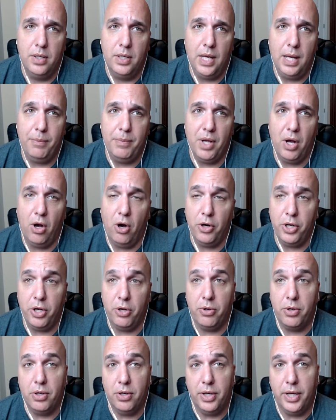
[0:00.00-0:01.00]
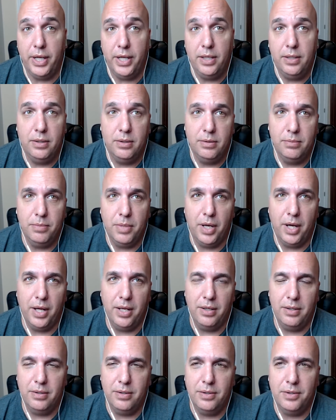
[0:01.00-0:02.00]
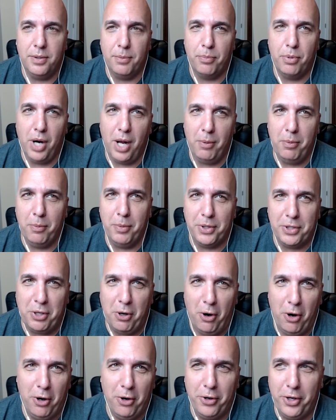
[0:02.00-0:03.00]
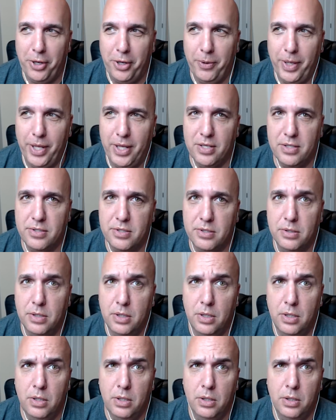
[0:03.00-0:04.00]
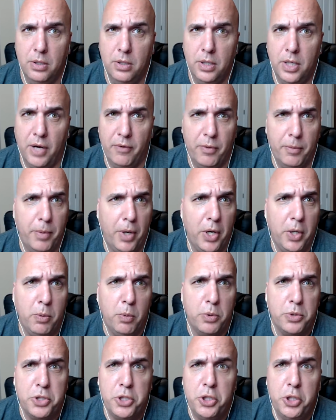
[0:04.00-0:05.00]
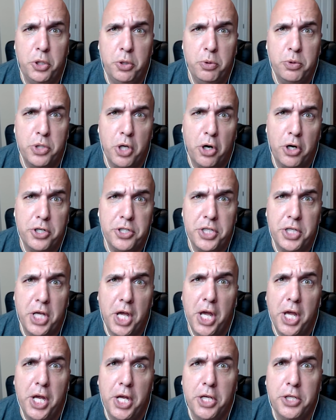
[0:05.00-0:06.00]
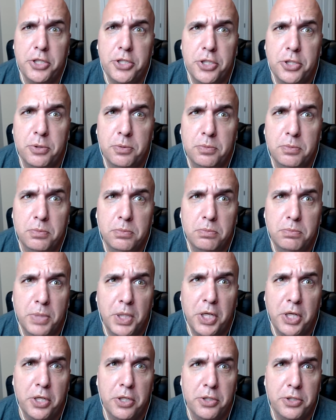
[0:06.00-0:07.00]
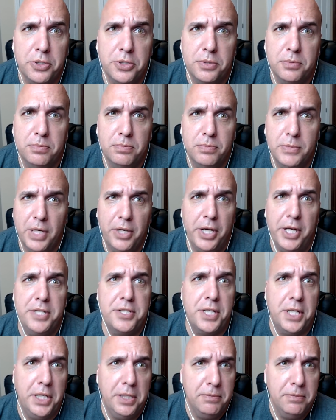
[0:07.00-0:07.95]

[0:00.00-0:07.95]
audio clean. But the problem with car audio is everybody wants to use RCAs. Because they're easy.